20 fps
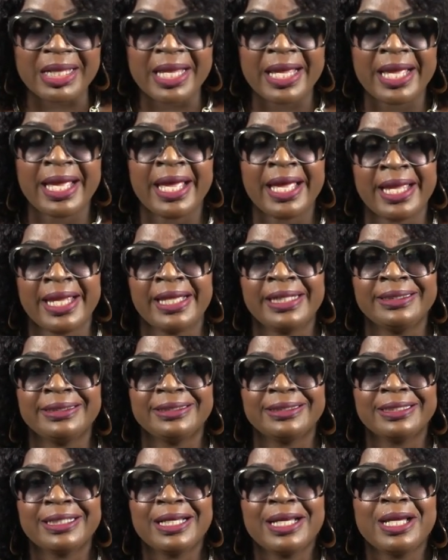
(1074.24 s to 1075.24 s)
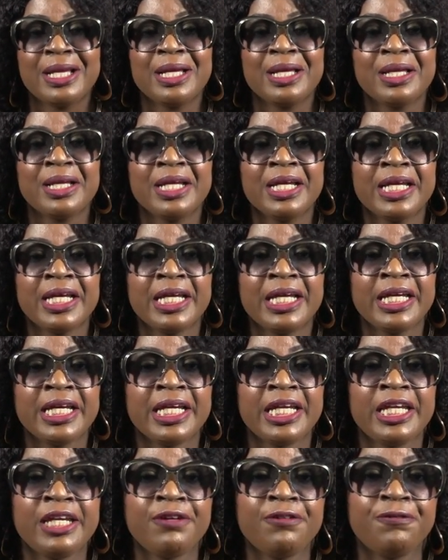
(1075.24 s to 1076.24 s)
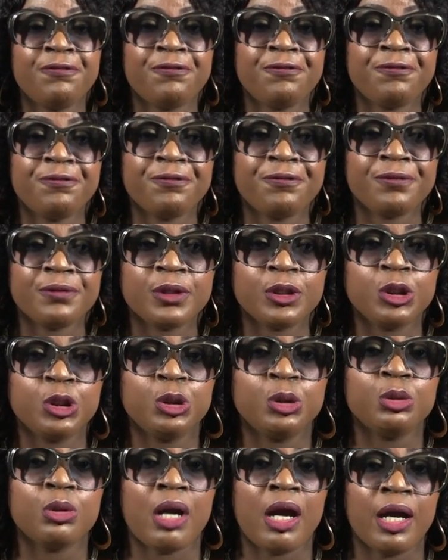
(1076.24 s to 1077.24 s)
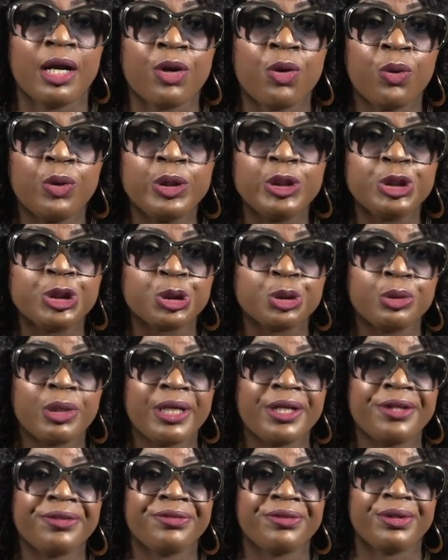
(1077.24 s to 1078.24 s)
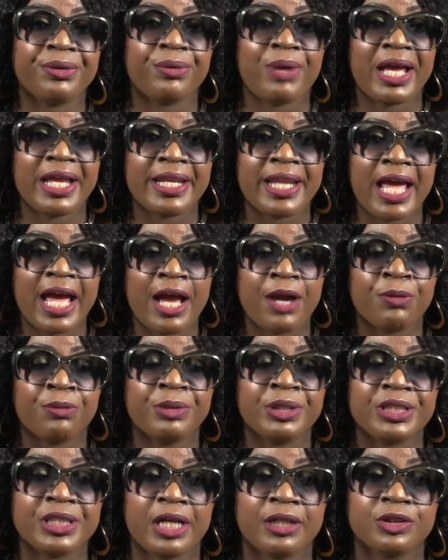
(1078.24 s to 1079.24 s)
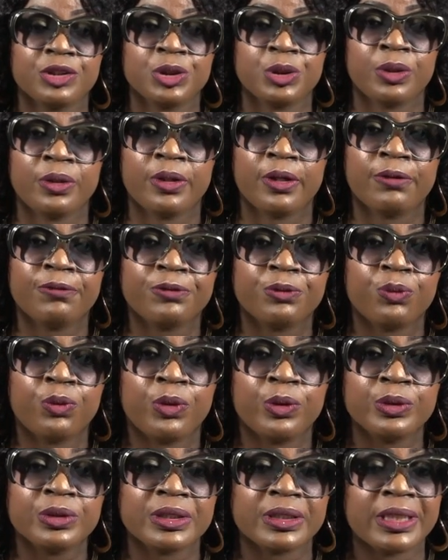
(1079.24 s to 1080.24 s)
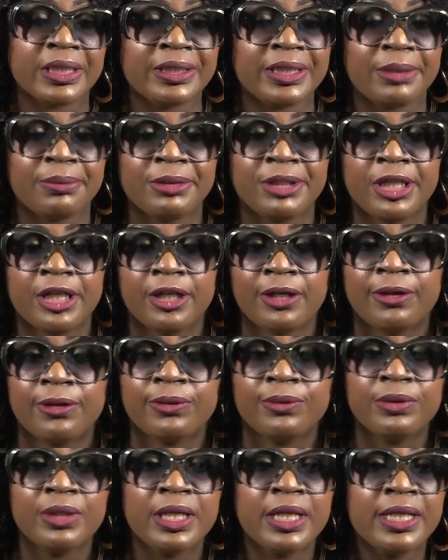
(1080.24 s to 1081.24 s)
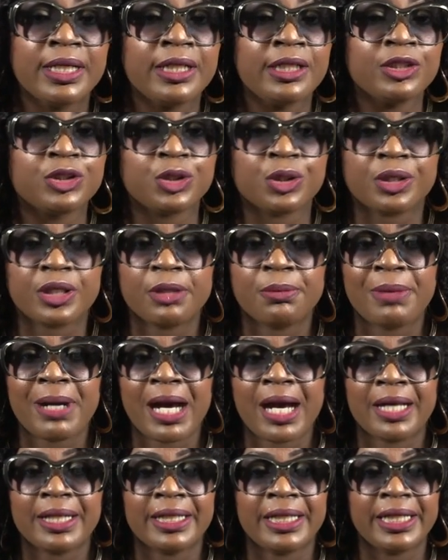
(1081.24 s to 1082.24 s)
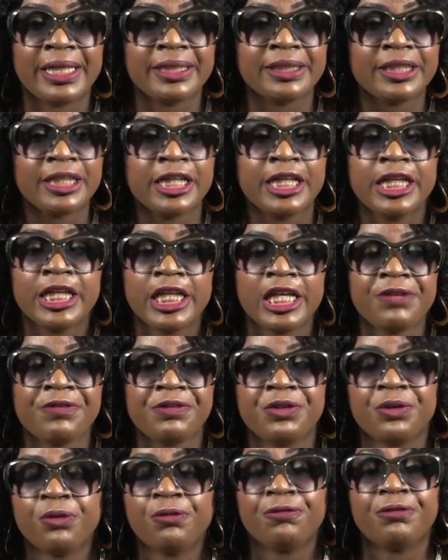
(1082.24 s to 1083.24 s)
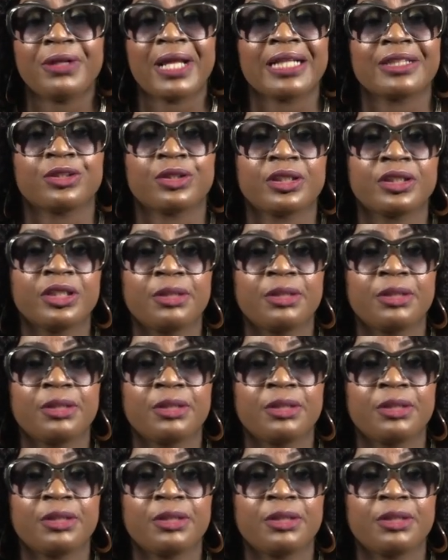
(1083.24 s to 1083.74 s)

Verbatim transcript: And if you are going through anything right now, reach out to your loved ones, let them know, talk about it. If you don't feel like talking